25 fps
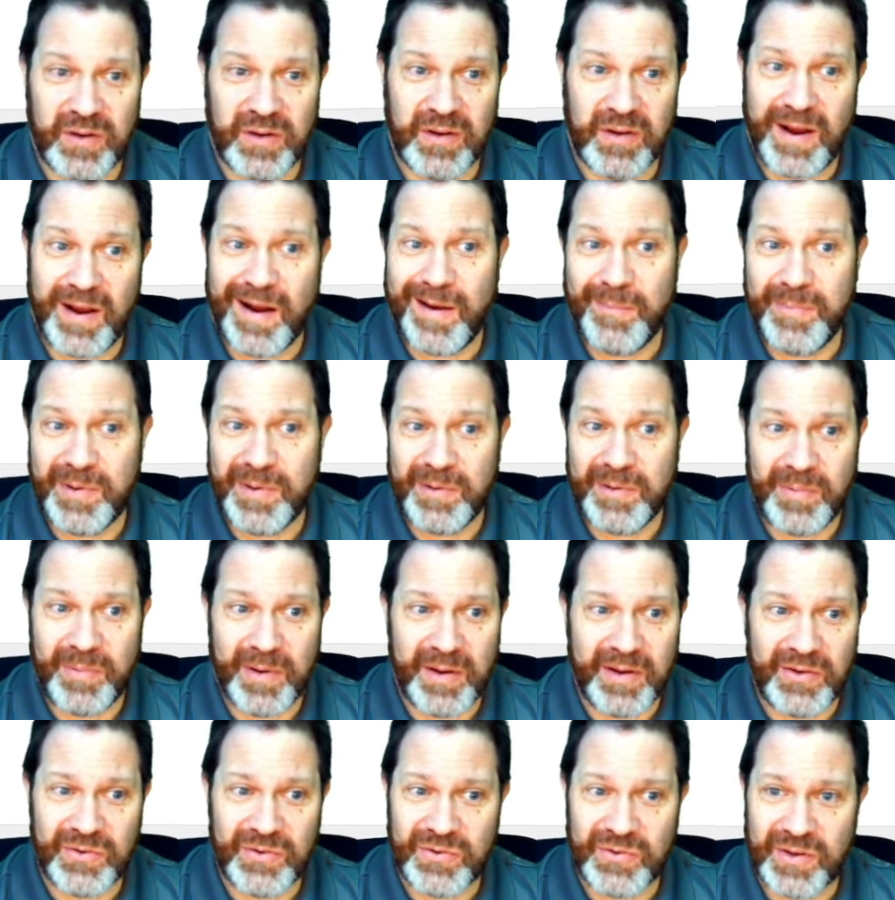copy and
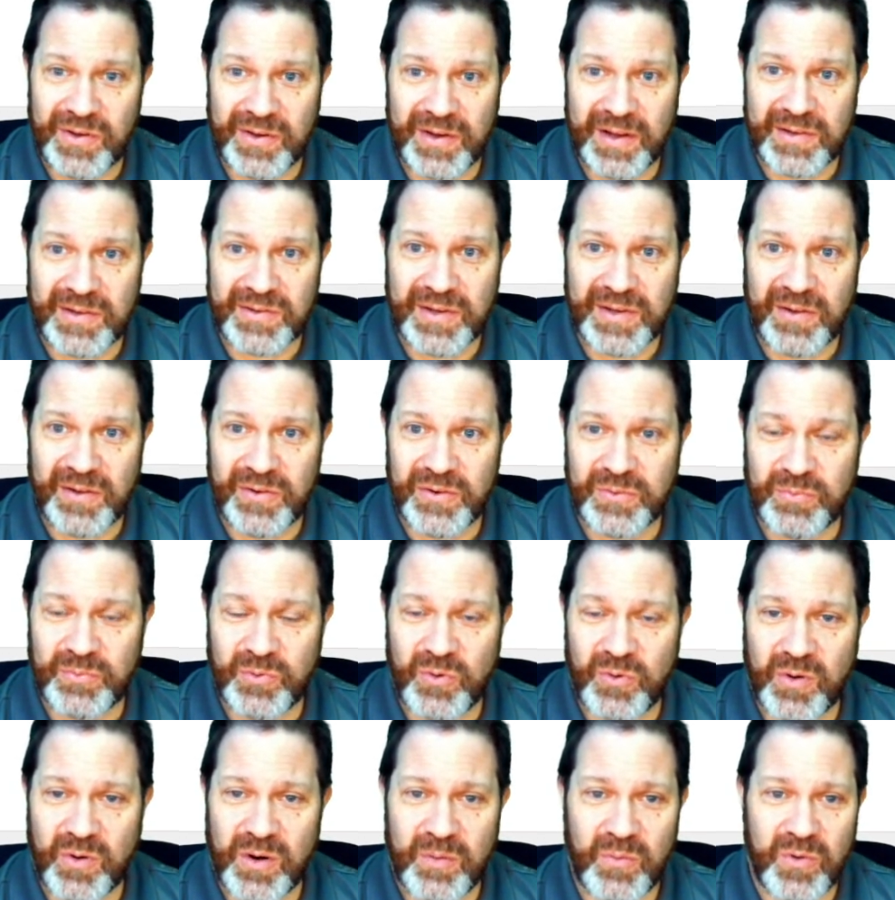paste, and that's how this
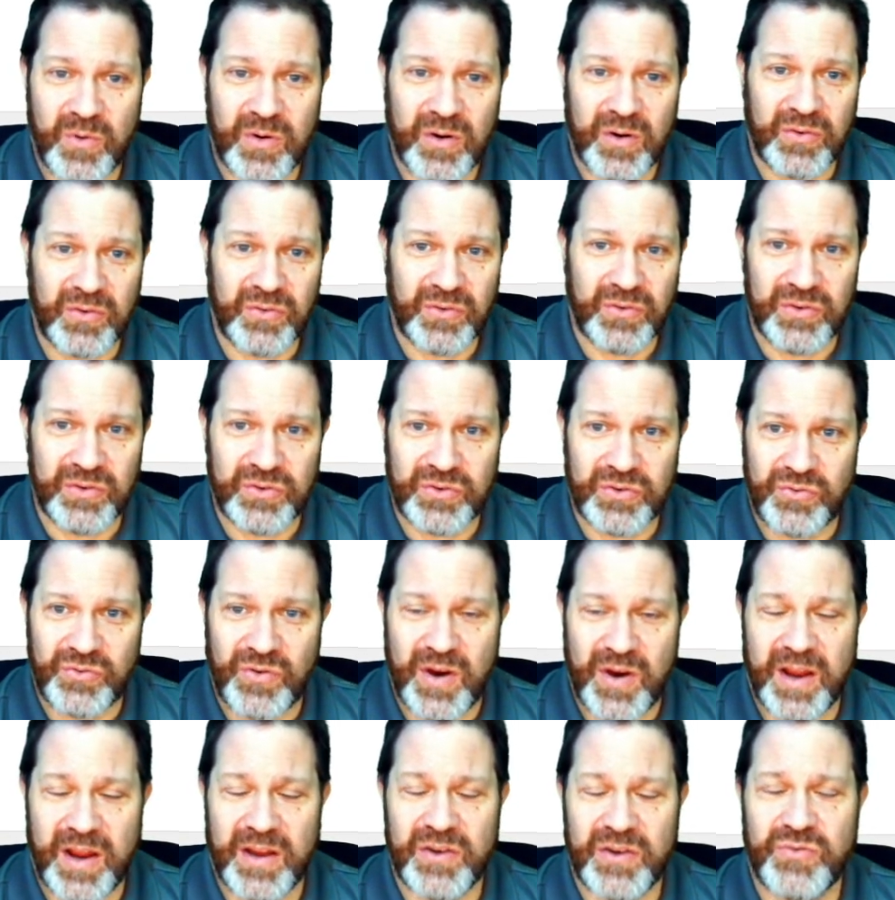program works. You just
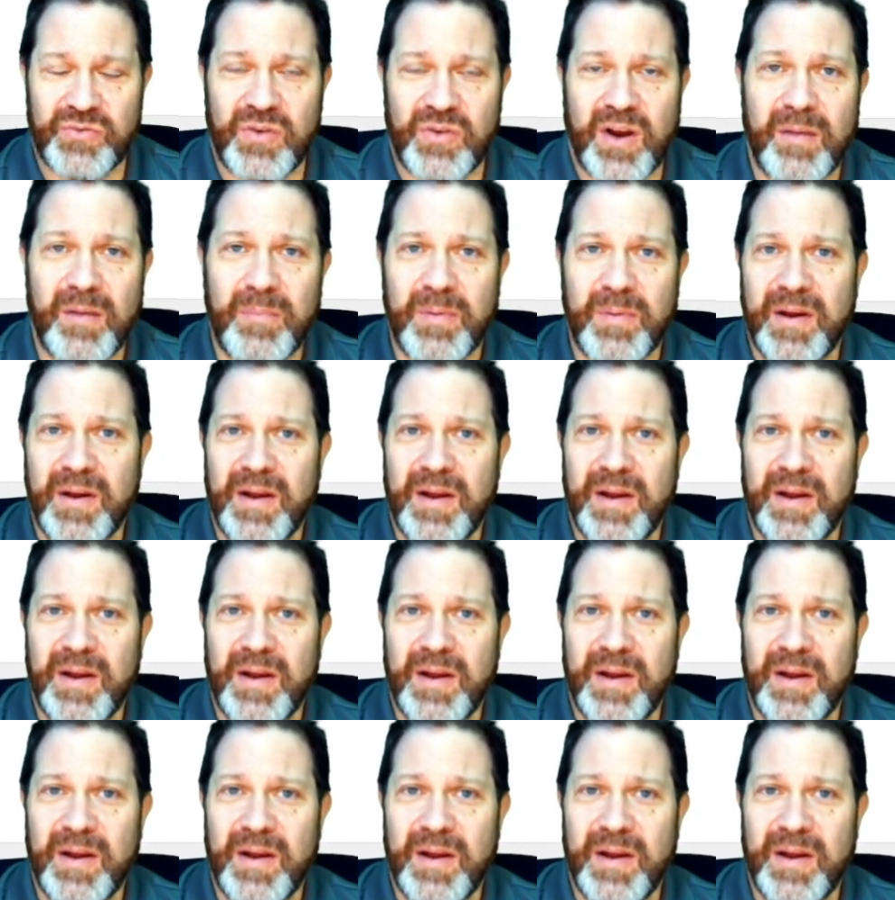drag and drop